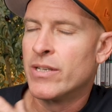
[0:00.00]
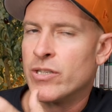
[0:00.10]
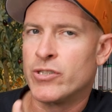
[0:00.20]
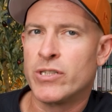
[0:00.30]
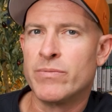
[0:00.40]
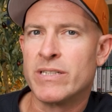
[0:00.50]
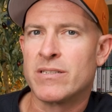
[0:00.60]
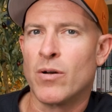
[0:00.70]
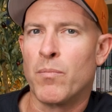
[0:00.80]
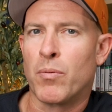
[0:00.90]
the shoe is
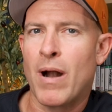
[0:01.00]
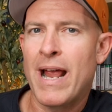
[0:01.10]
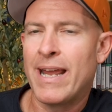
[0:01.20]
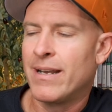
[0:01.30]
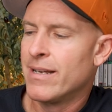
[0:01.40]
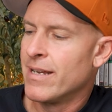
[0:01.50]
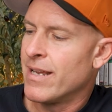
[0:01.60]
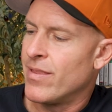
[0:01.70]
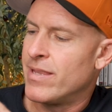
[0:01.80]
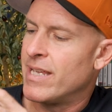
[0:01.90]
so bright
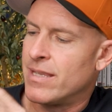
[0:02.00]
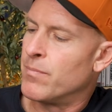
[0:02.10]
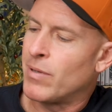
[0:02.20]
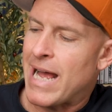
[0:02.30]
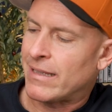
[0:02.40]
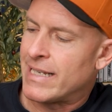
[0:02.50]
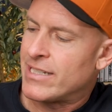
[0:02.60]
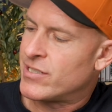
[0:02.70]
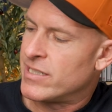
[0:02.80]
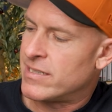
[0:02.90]
that the black
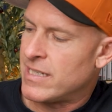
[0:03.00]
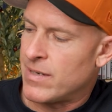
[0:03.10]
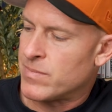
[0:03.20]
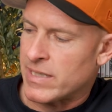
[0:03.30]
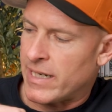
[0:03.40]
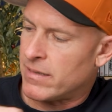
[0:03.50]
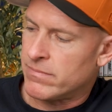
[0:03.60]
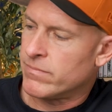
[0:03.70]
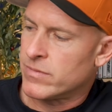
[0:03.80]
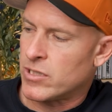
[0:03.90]
lace just seems like
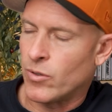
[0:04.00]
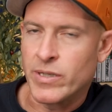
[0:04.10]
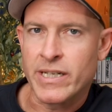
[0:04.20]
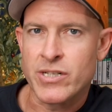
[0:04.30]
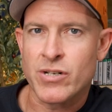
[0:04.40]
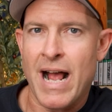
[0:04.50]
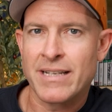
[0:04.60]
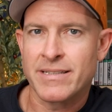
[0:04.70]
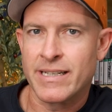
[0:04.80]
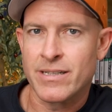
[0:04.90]
totally
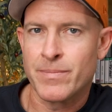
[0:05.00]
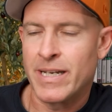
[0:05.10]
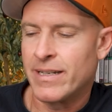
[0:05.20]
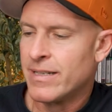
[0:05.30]
contrasting to me.